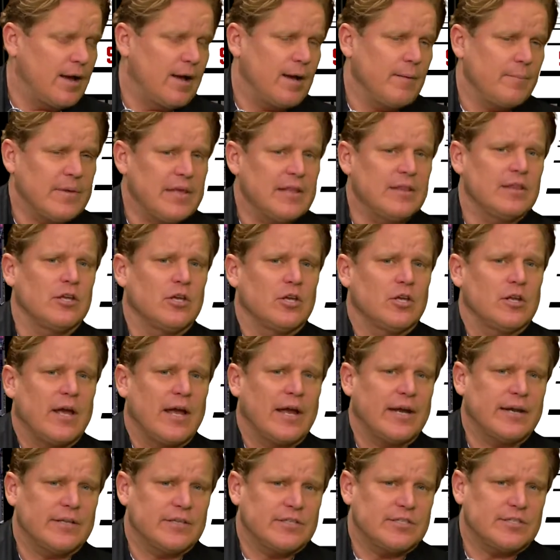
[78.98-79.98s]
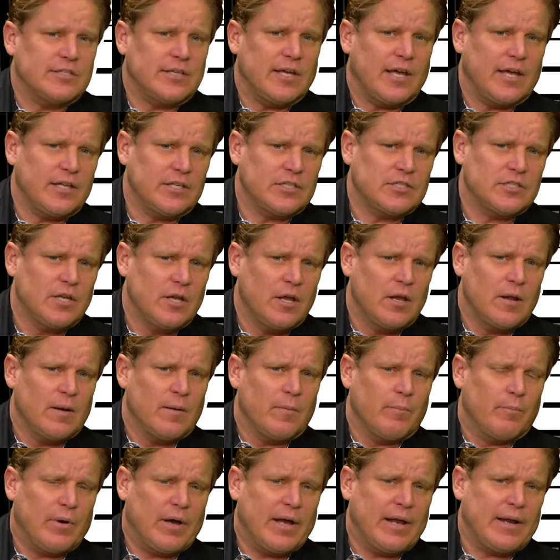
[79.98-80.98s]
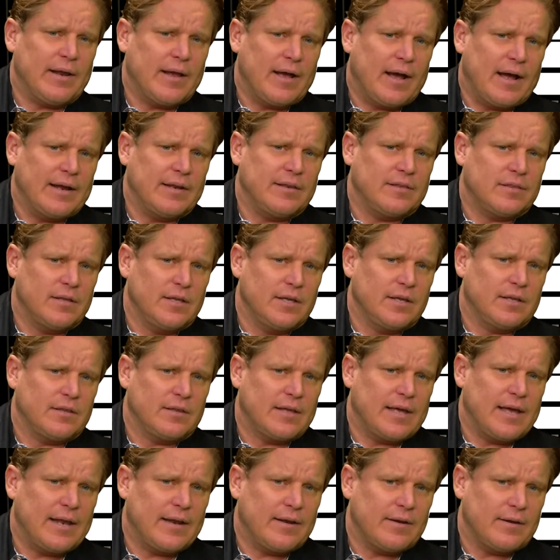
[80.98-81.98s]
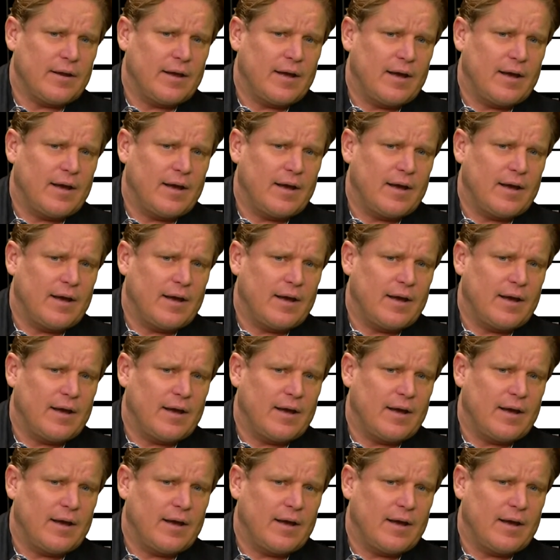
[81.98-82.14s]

in the United States, but I think that